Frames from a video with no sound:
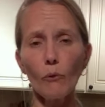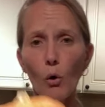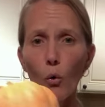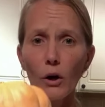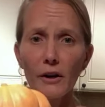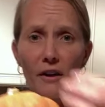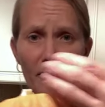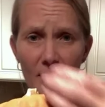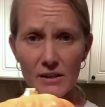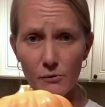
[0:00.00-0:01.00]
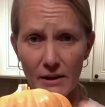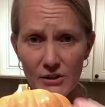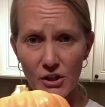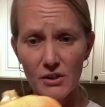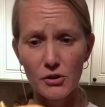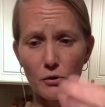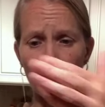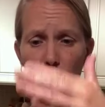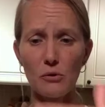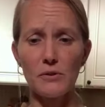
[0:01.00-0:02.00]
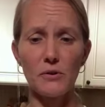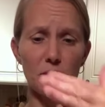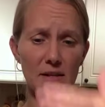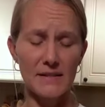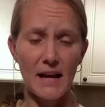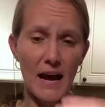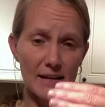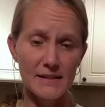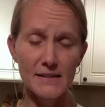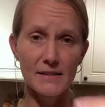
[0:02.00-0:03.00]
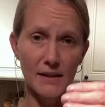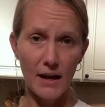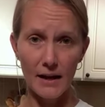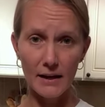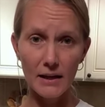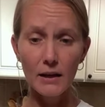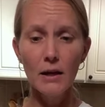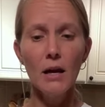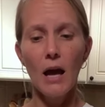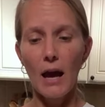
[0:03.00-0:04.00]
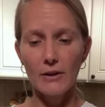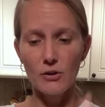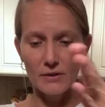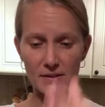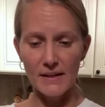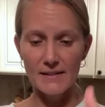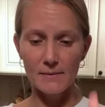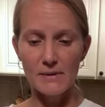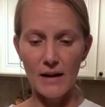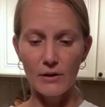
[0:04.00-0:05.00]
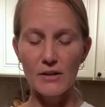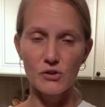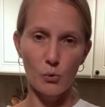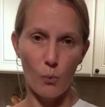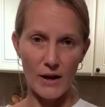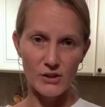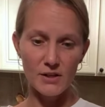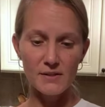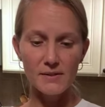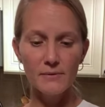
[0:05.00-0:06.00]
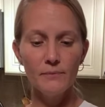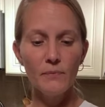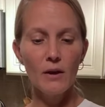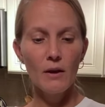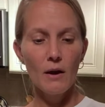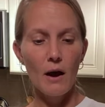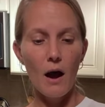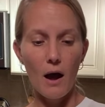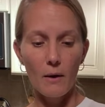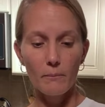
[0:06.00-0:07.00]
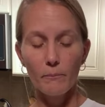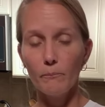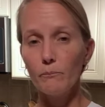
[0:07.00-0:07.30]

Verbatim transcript: Or these ridges, you can use those as guides to cutting and you can slice them down into wedges. Um,